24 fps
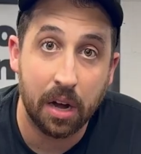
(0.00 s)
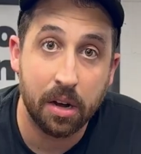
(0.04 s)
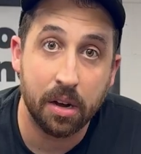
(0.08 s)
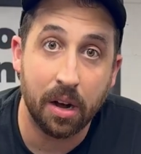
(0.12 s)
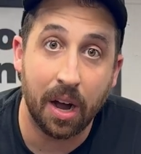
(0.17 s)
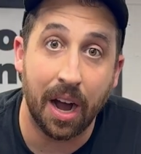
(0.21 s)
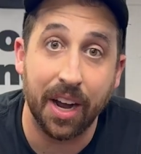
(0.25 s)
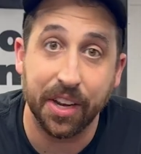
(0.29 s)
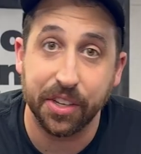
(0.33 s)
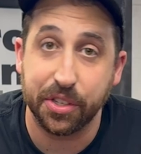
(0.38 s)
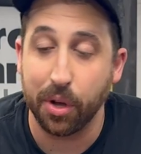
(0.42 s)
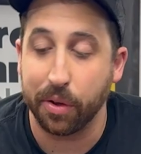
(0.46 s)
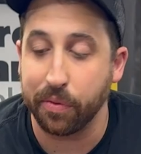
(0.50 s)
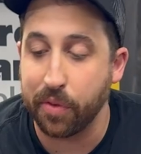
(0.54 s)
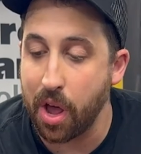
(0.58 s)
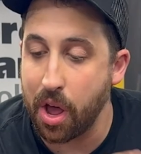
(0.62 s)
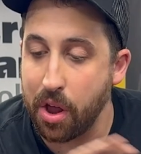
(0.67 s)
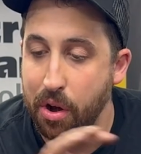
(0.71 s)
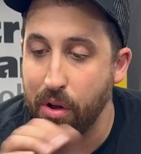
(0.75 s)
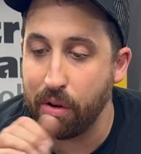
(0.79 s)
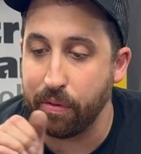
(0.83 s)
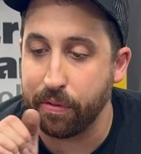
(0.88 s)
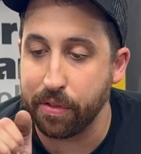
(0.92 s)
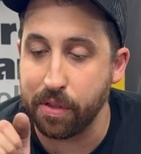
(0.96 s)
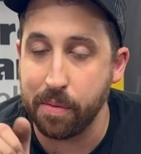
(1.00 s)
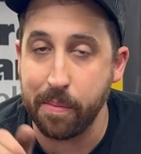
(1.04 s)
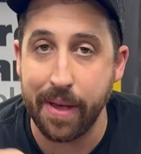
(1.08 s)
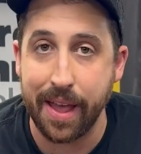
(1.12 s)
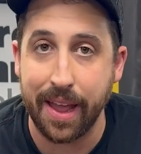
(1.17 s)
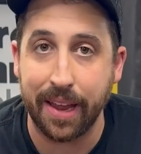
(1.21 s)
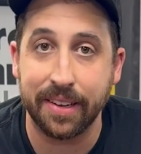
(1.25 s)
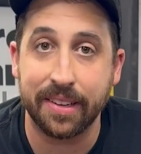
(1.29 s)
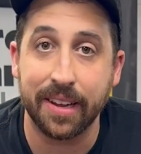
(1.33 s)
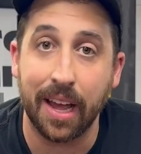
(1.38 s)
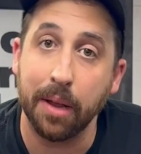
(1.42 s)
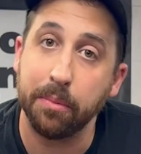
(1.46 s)
All right, so I've gone over the
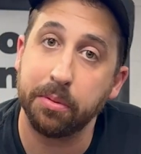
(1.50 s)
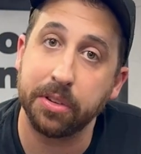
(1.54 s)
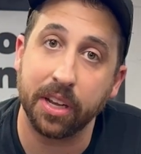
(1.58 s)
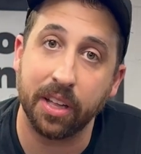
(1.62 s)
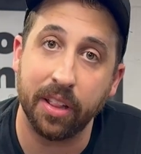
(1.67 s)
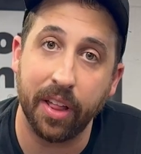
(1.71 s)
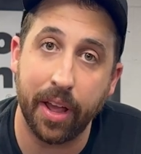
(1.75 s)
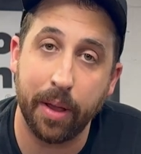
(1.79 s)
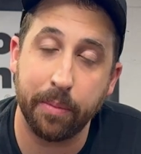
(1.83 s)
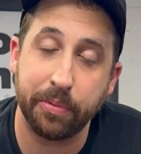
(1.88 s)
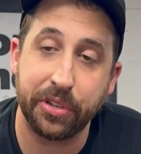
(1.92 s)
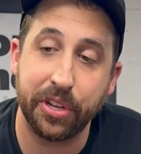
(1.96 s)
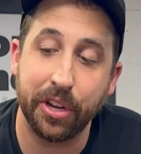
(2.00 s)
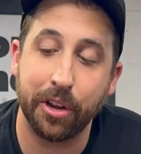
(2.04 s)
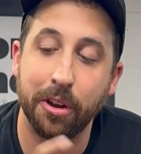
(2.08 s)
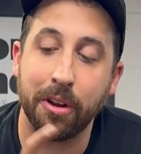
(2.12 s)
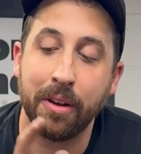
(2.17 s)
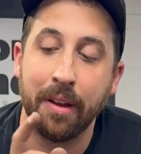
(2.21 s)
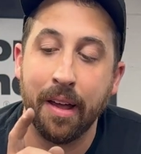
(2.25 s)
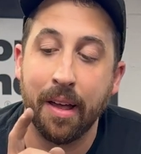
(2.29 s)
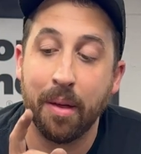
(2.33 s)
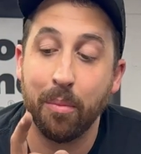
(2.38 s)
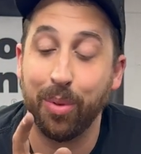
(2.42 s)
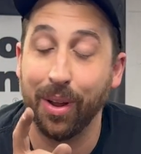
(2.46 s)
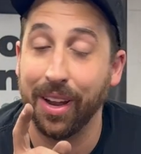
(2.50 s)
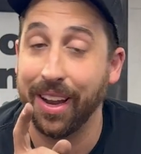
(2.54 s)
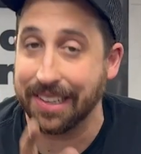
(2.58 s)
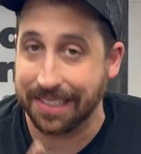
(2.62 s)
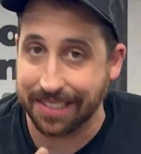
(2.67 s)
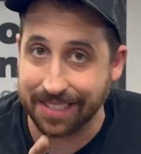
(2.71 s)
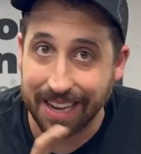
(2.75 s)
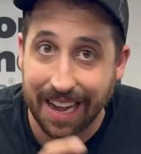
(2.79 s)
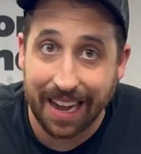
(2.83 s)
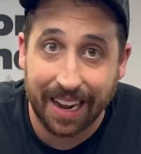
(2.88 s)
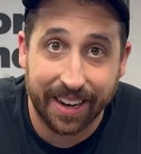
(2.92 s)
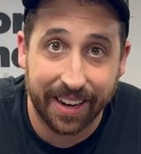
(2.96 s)
main types of clamps here, but let's
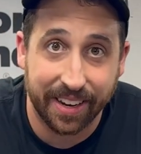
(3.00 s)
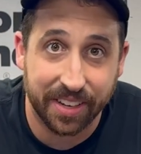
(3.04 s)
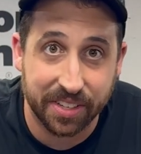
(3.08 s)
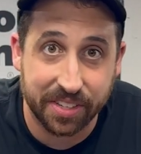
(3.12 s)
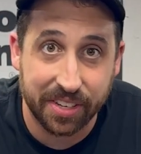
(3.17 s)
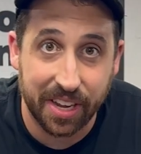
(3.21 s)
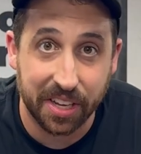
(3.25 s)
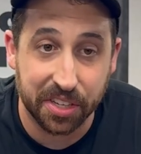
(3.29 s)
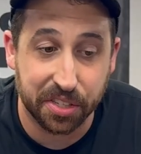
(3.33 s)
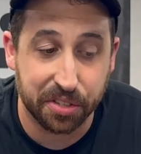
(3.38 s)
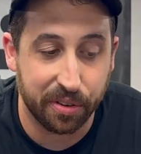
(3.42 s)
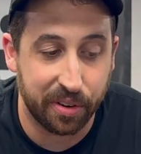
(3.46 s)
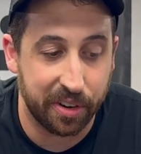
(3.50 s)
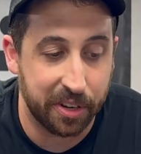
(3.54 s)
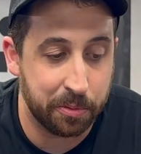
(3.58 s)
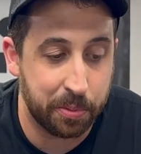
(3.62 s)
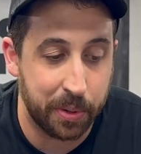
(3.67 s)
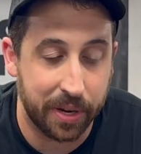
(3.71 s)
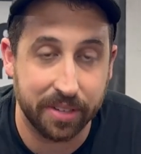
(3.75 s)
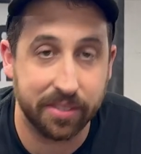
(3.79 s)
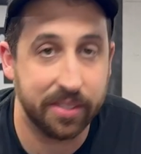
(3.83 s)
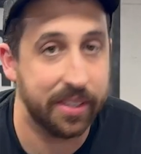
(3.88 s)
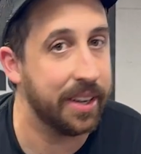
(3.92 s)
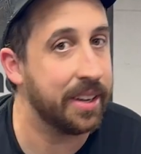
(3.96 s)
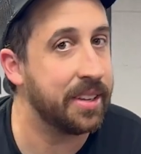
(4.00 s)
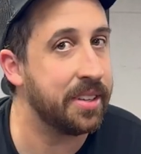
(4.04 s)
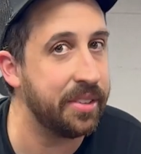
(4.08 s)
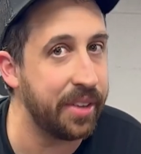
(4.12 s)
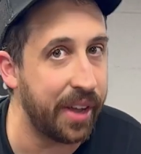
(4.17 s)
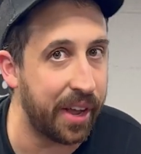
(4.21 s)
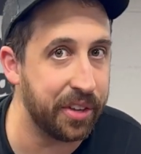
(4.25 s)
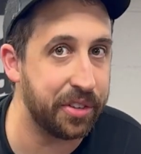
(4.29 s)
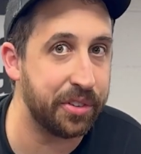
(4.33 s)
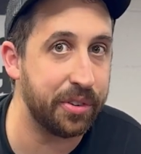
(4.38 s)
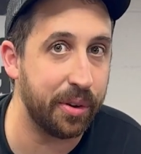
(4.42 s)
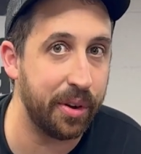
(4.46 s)
talk accessories, because the
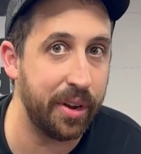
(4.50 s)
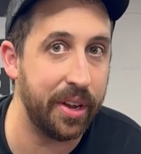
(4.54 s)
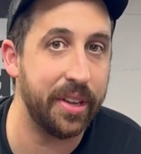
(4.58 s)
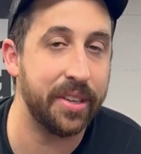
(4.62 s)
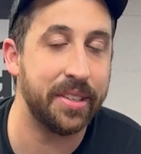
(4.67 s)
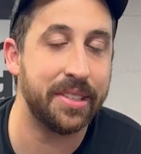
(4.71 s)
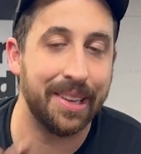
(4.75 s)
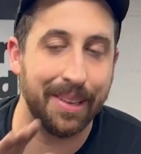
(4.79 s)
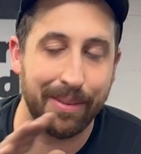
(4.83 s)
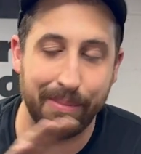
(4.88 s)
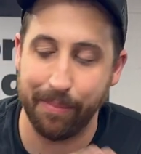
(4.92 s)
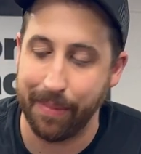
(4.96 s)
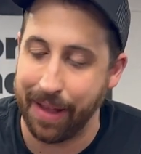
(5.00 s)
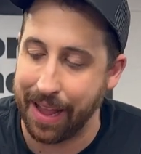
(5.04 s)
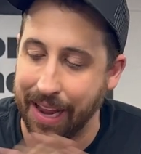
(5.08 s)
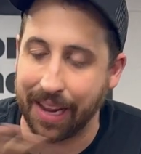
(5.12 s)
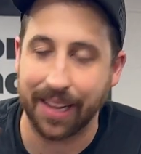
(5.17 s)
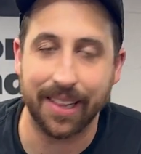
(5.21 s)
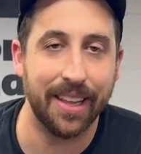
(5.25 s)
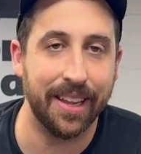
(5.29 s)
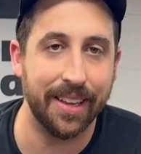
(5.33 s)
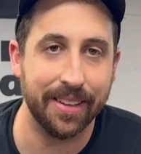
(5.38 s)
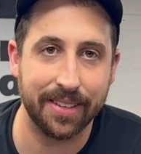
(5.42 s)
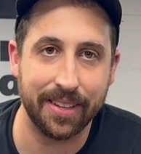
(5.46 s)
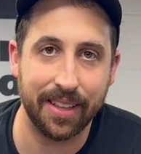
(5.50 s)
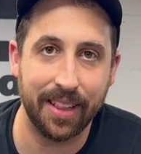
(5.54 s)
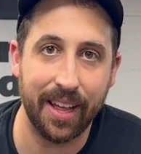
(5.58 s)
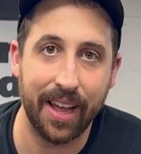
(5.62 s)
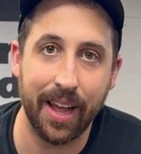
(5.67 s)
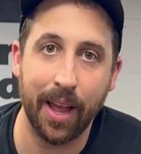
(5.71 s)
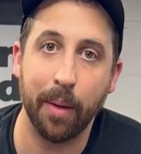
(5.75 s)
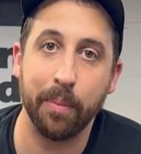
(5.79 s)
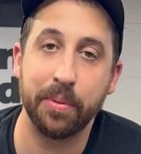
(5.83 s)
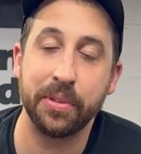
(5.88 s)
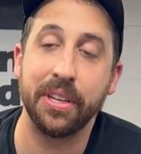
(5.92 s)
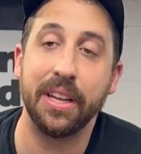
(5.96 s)
accessories make these
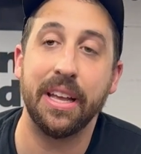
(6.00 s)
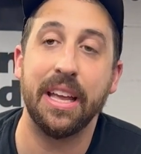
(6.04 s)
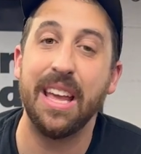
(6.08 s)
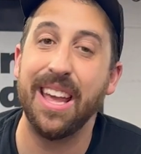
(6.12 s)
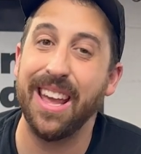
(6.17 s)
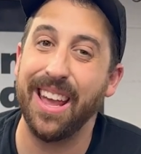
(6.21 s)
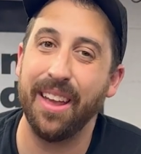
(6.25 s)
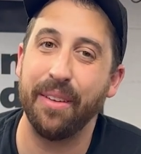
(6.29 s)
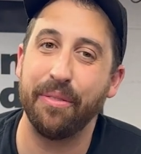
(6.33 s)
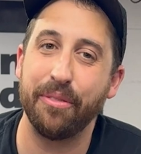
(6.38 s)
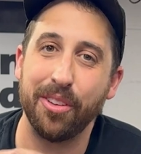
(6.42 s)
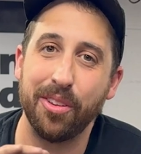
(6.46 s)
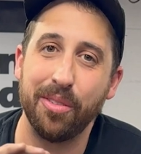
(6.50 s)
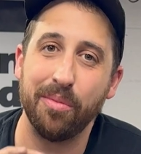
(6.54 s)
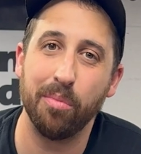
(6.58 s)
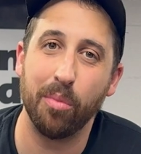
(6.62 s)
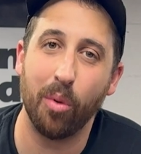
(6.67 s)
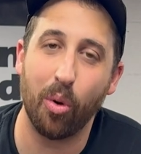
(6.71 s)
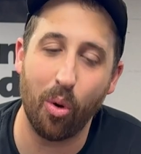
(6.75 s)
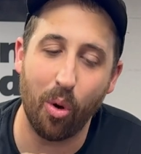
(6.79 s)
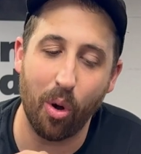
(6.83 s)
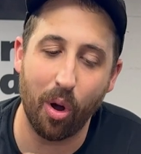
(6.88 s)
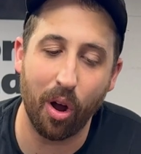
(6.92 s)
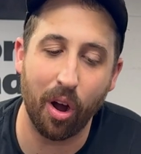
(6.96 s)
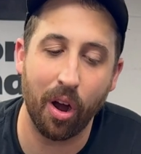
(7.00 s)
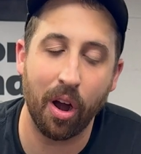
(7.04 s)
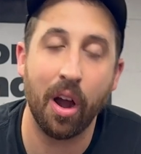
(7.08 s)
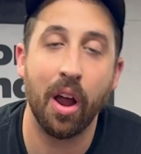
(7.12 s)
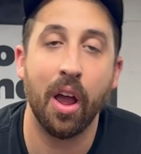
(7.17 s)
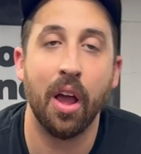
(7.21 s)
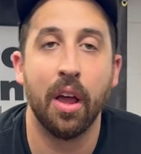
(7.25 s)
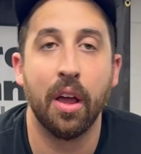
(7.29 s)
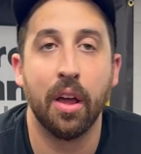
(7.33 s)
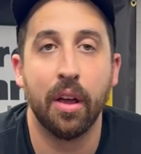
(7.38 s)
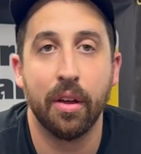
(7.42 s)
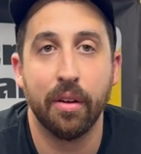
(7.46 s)
clamps even more
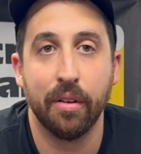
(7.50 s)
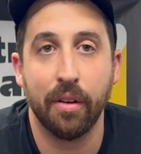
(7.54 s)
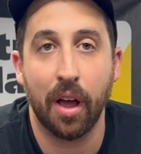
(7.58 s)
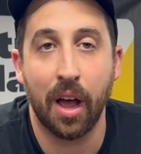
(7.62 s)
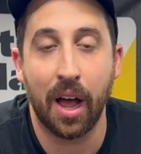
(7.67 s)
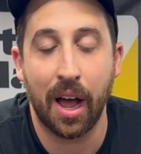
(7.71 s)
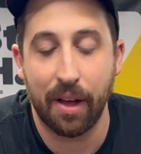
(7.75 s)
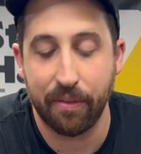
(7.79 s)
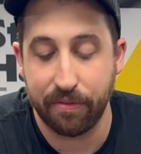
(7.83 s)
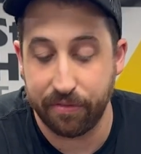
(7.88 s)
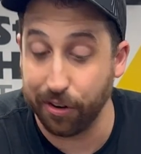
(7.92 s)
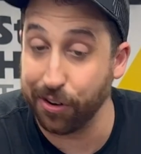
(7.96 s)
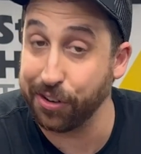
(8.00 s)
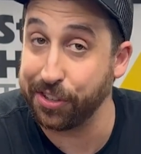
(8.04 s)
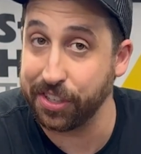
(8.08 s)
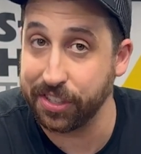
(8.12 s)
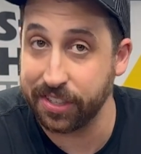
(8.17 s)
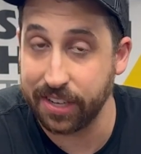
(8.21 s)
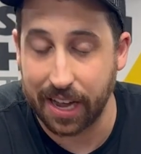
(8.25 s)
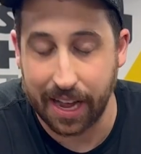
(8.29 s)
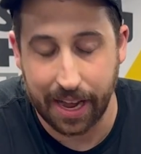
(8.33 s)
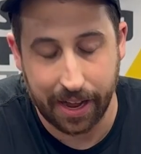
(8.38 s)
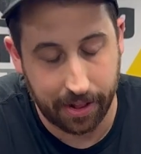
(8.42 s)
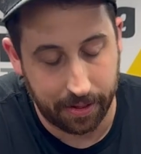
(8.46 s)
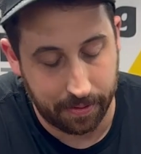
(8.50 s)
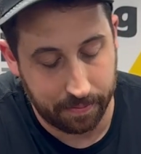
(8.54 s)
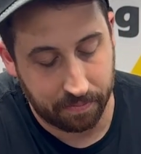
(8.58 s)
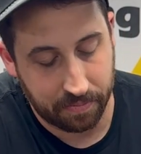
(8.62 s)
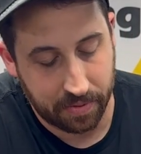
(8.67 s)
versatile.